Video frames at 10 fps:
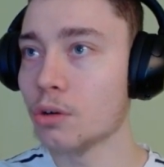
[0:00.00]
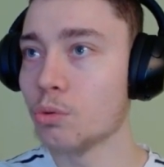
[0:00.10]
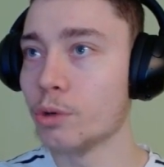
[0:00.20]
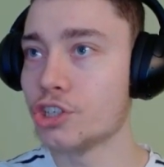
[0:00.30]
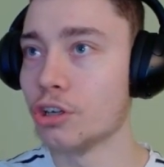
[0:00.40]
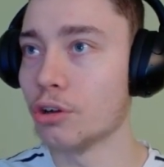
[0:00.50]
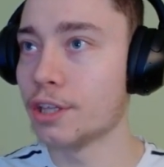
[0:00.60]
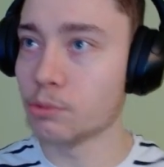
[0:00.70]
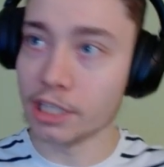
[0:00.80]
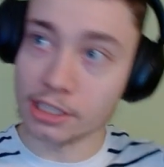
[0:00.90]
which, you know,
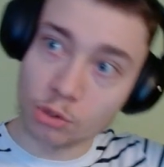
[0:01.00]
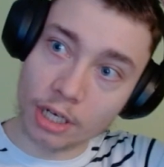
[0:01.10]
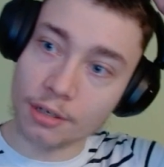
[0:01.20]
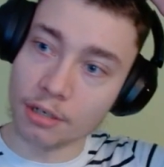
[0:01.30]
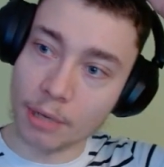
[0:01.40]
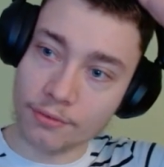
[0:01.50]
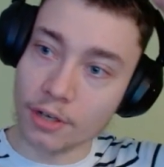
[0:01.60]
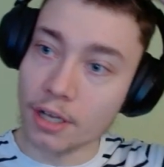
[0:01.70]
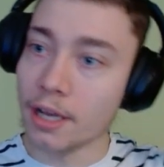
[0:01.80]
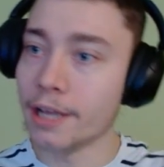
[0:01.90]
this one is twenty a month
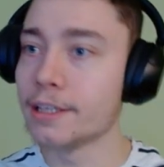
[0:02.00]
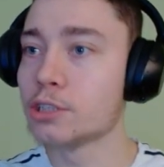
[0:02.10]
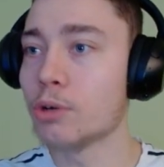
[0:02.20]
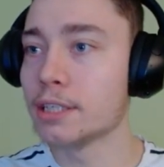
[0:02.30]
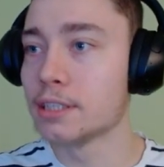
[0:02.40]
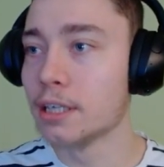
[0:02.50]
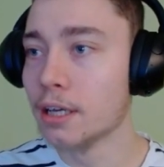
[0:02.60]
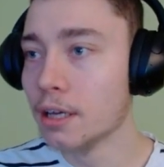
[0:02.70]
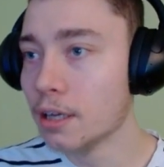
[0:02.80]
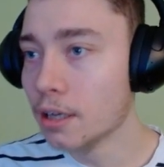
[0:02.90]
and this one is
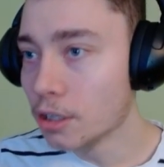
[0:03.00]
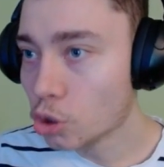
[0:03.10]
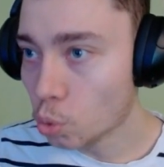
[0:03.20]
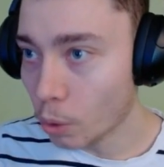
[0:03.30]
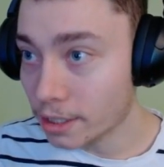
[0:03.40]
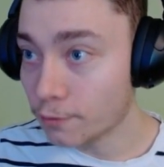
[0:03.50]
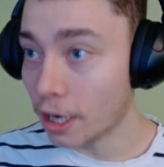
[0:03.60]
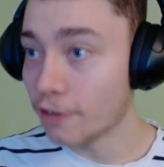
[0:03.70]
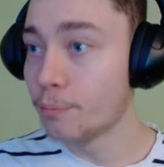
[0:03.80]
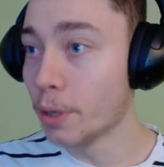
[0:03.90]

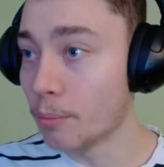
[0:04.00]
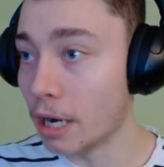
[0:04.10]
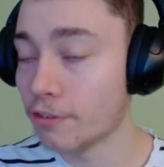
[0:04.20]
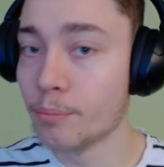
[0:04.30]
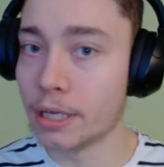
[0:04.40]
twenty-five per month.